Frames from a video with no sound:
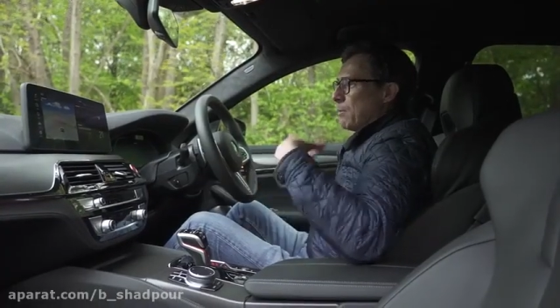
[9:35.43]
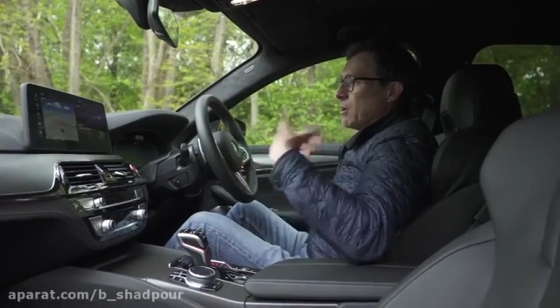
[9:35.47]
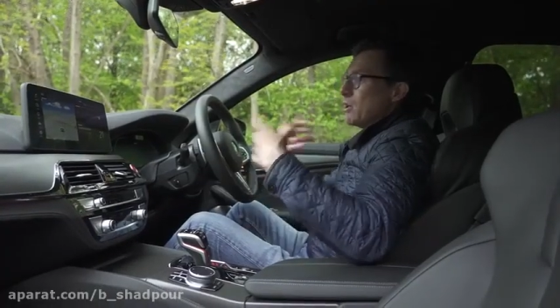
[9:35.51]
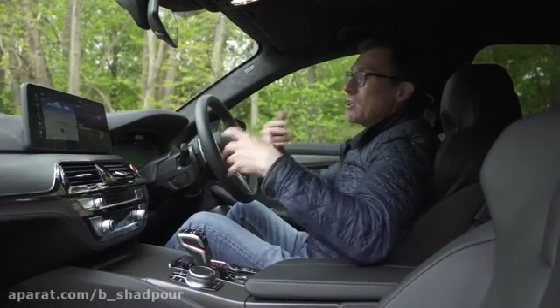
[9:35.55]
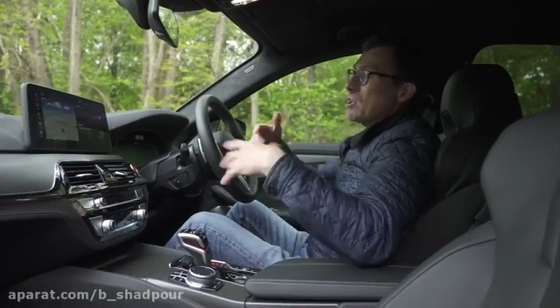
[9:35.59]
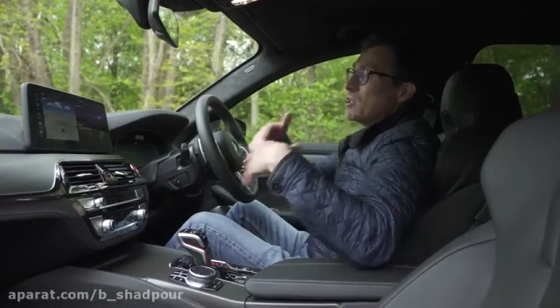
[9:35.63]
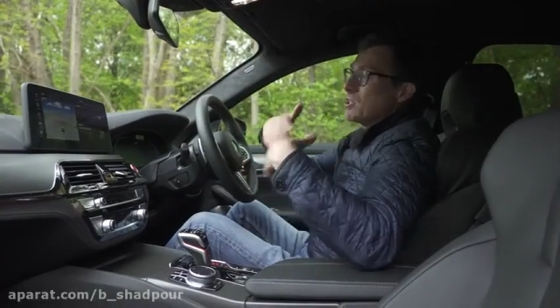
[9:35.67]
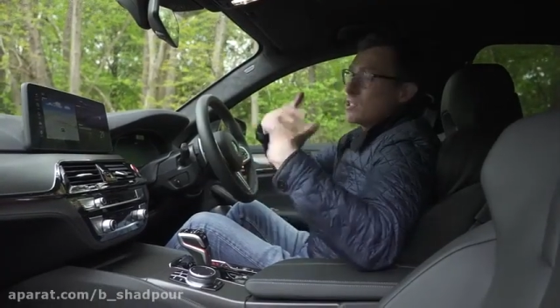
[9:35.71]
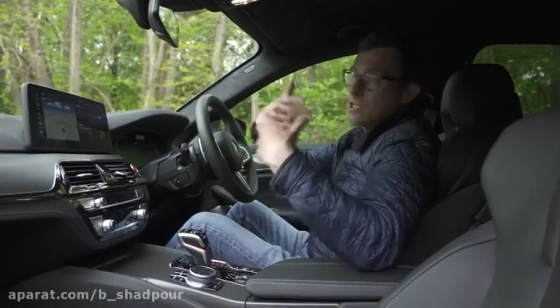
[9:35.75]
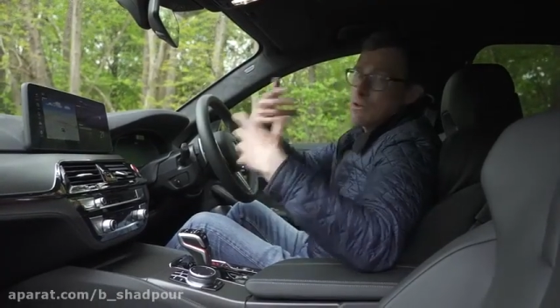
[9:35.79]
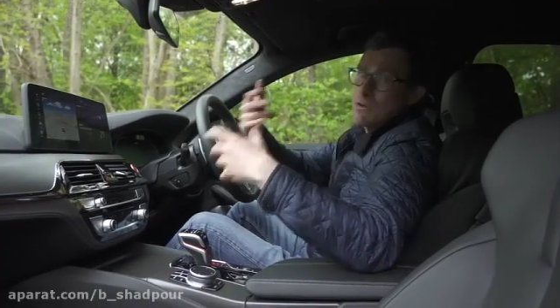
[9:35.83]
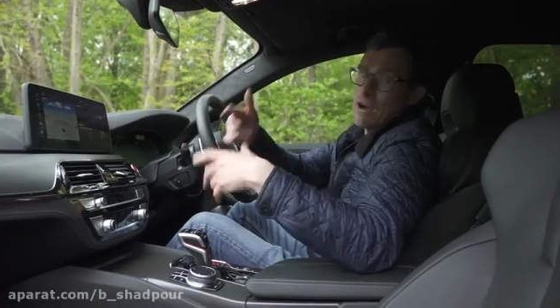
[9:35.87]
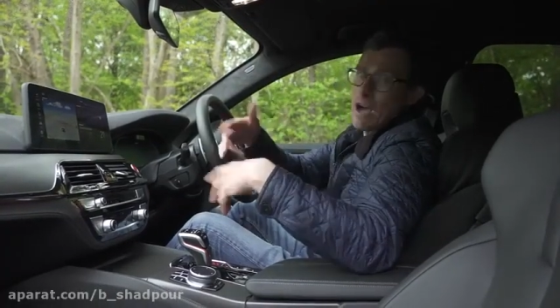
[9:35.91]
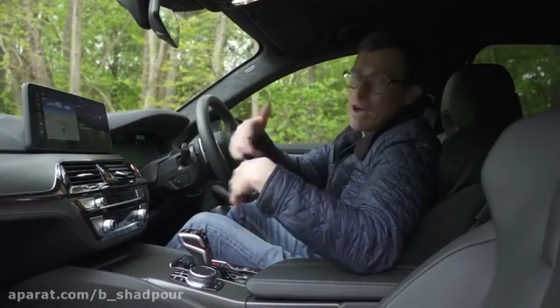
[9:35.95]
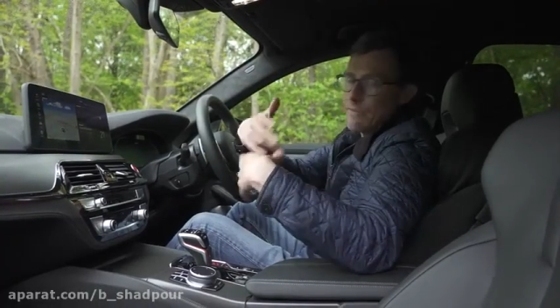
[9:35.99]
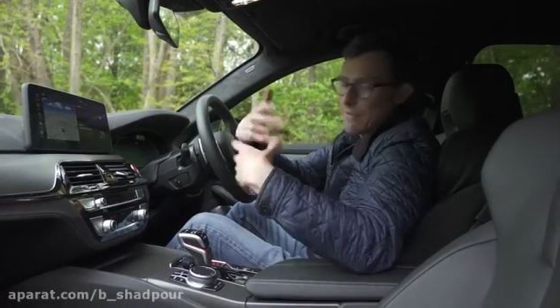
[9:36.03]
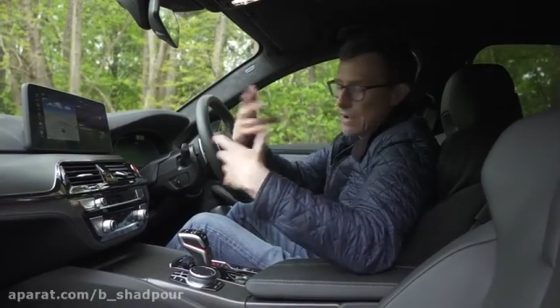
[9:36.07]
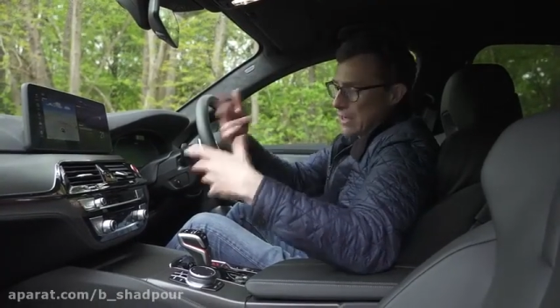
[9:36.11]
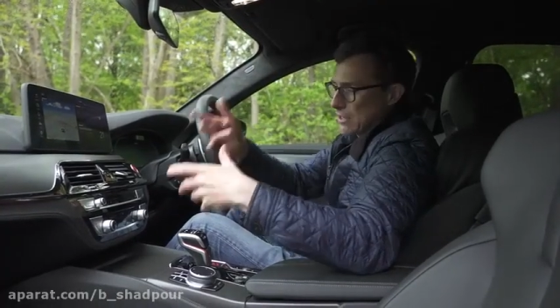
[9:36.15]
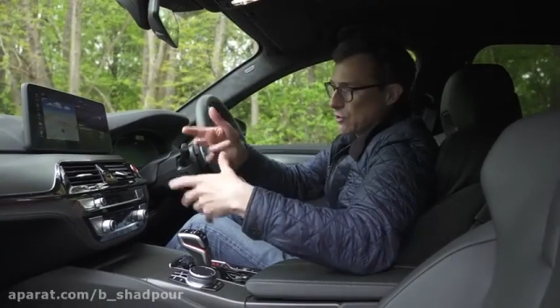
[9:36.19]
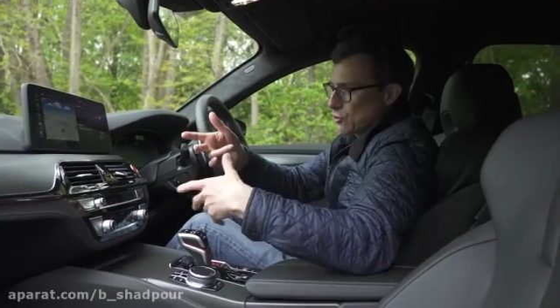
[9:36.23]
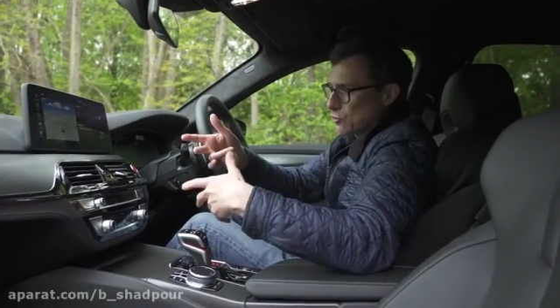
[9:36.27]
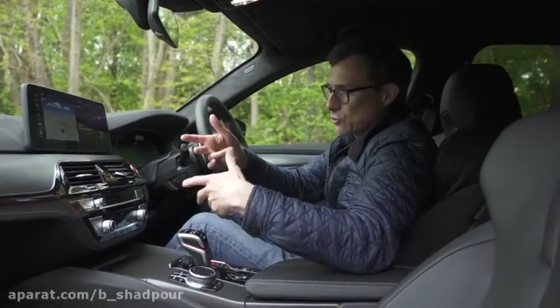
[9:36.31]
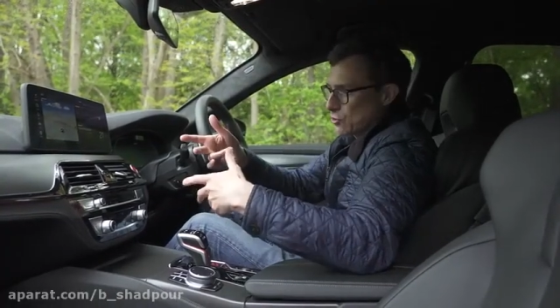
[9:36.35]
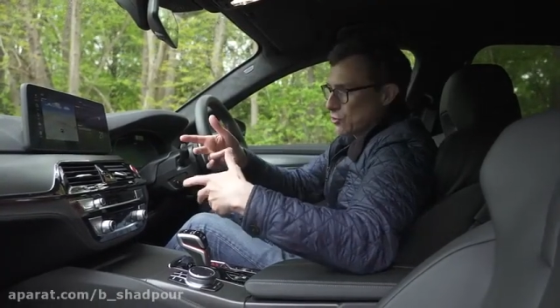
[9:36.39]
but you do have
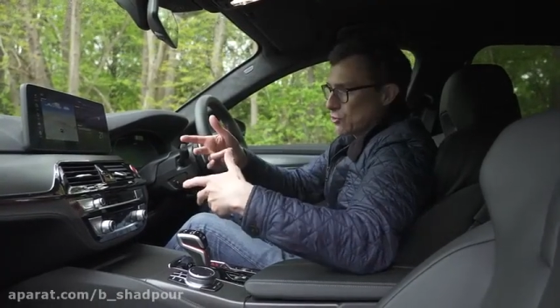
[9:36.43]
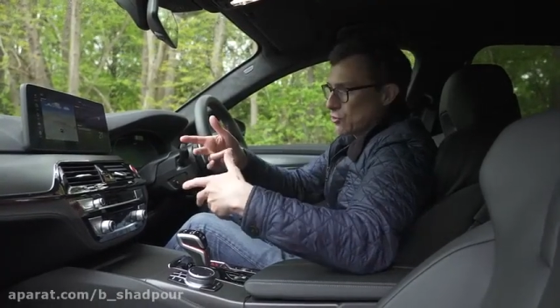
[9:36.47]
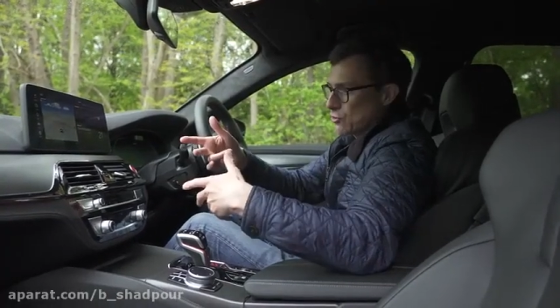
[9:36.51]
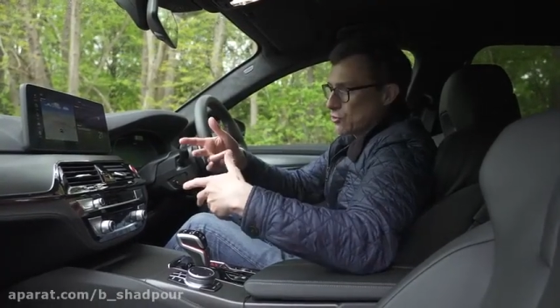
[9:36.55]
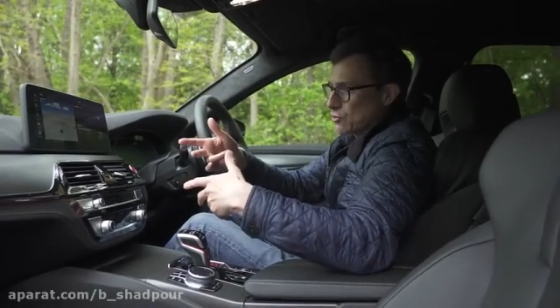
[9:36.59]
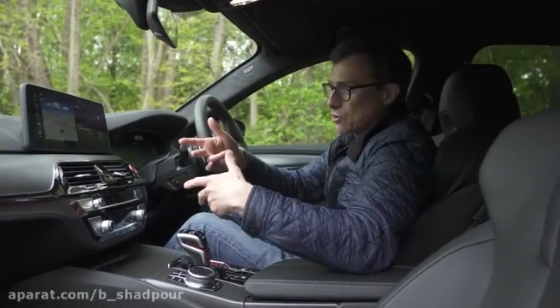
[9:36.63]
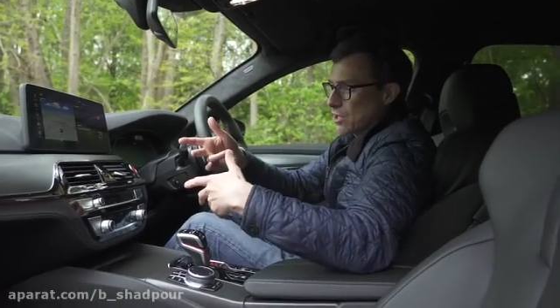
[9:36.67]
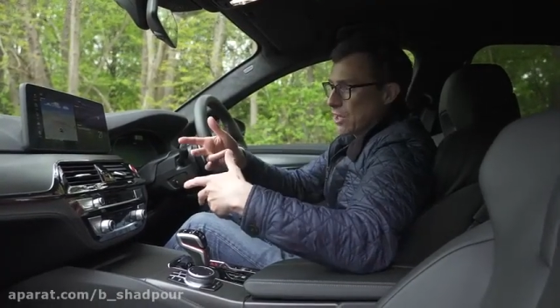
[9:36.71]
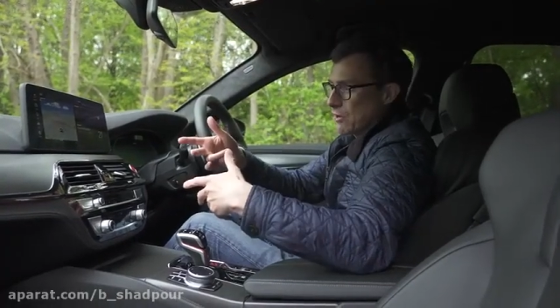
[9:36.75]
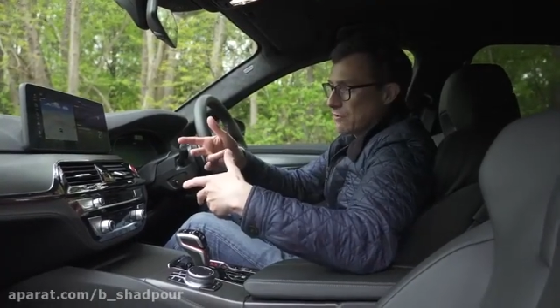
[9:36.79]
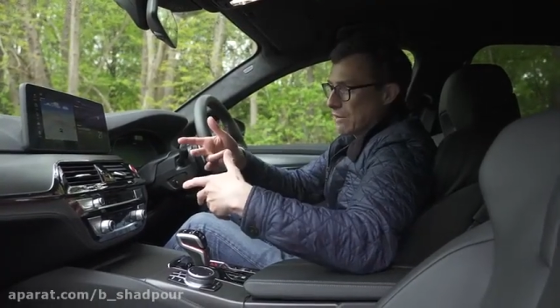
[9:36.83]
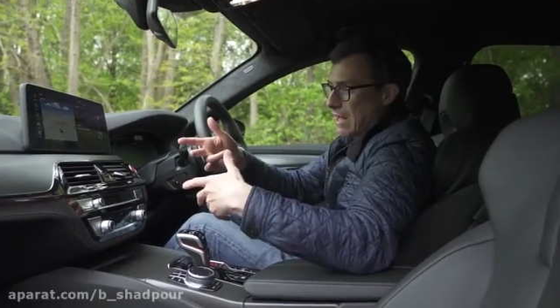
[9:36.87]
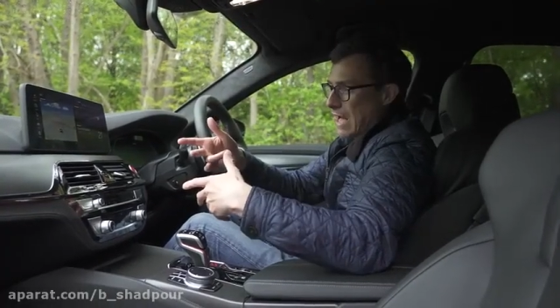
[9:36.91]
Android Auto